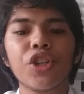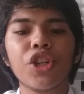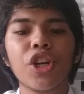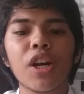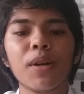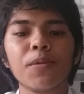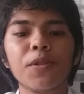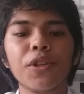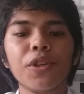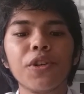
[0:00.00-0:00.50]

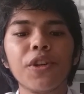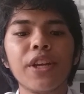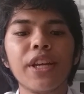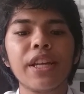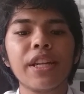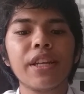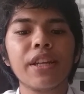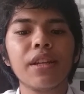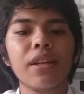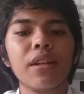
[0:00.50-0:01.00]
jobs are
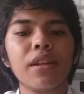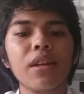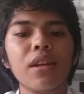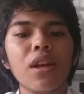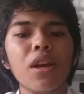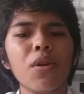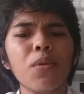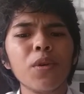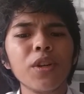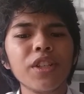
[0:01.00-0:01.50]
created,
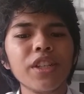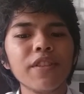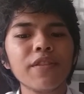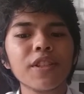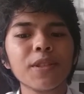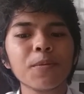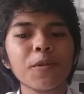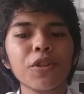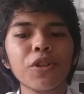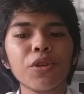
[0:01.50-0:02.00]
which gives
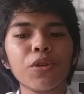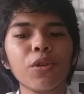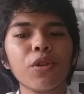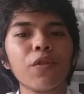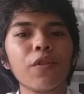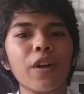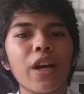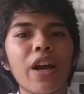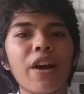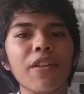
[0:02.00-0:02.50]
them control
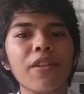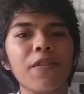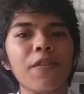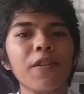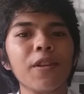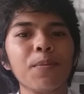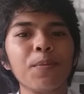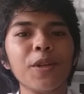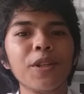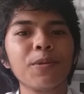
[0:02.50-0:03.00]
over how the
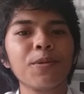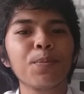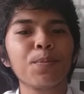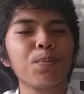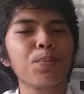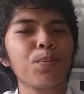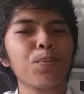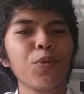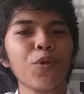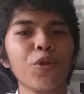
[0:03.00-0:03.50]
Philippines
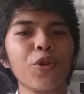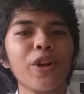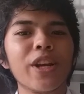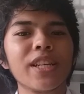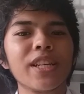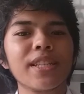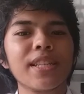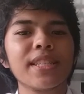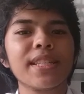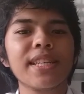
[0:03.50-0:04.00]

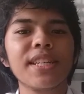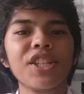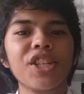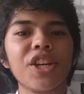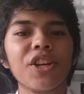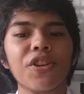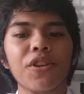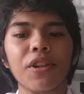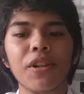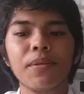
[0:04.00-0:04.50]
progresses in
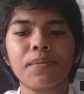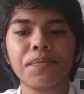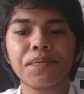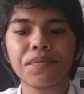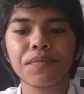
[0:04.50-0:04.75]
general.